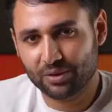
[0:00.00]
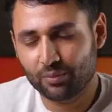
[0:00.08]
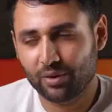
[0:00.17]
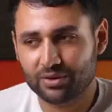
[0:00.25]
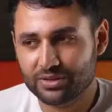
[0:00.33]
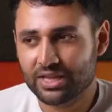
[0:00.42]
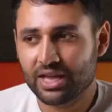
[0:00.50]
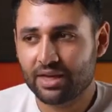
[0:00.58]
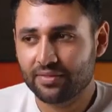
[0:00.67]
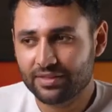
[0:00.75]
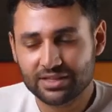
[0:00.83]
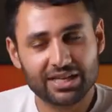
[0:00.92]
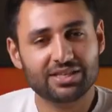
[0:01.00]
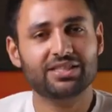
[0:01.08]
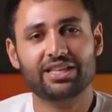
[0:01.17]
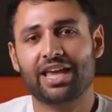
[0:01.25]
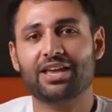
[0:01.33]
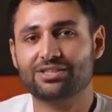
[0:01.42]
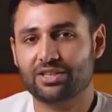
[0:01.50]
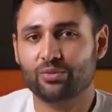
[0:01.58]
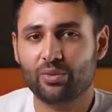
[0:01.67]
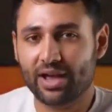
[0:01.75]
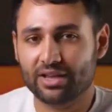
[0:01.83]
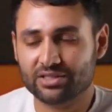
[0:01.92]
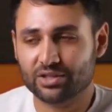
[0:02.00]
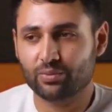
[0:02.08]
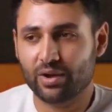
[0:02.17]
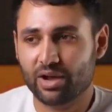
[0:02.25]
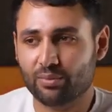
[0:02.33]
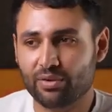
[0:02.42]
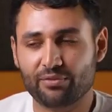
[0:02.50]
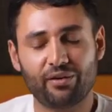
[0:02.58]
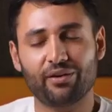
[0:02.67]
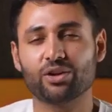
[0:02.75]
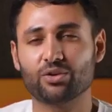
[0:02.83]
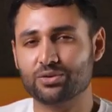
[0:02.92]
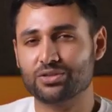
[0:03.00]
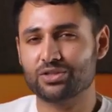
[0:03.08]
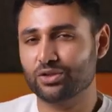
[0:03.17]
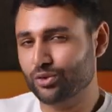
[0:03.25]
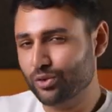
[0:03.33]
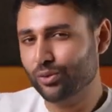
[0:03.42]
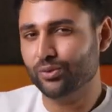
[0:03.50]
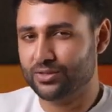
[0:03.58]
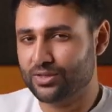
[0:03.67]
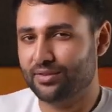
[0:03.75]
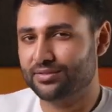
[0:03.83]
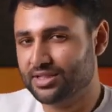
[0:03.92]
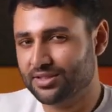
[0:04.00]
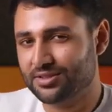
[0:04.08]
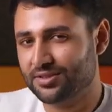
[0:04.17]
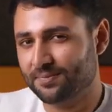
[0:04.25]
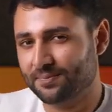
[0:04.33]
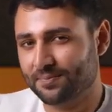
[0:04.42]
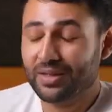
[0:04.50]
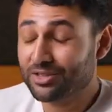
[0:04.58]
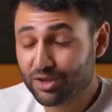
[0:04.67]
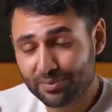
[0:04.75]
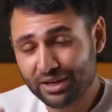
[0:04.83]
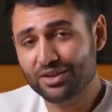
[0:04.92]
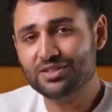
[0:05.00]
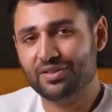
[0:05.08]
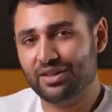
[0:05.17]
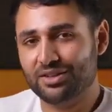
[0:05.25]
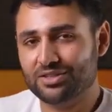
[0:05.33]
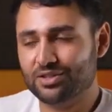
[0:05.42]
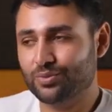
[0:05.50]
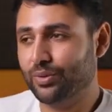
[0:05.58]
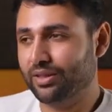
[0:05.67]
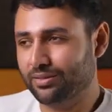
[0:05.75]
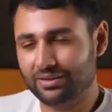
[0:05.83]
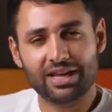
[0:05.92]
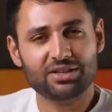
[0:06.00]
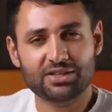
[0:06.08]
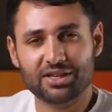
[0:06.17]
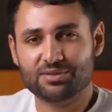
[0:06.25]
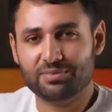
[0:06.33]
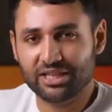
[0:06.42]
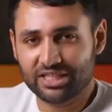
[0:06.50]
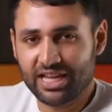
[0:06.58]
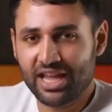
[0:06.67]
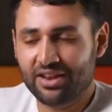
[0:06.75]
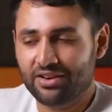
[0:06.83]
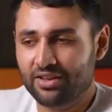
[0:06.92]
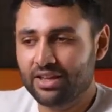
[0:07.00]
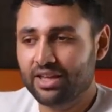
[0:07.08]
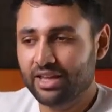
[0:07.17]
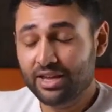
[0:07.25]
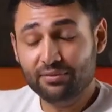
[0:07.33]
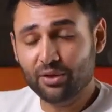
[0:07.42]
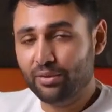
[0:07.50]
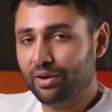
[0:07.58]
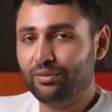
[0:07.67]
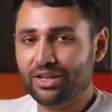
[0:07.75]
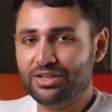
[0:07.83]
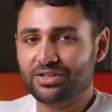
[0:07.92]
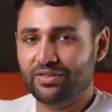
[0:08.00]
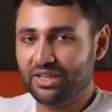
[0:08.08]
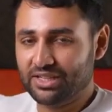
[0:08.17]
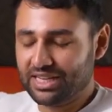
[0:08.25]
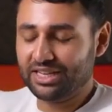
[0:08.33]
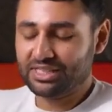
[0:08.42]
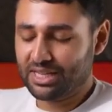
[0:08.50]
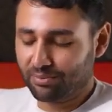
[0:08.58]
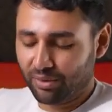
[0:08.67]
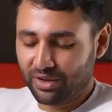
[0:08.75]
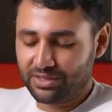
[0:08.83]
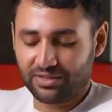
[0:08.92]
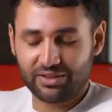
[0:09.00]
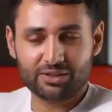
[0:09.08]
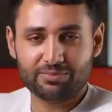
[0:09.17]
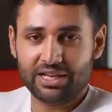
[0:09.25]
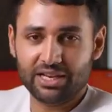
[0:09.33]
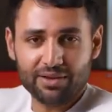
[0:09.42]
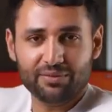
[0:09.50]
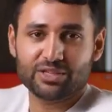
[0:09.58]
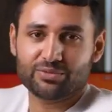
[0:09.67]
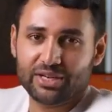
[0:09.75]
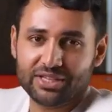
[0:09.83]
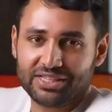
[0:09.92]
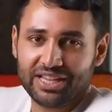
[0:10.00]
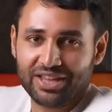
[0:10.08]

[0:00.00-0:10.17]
Whereas this isn't the case in the West, where we're very used to Google services. And so because of this, with last year's Mi 10, even though that released at the exact same price that this Mi 11 is releasing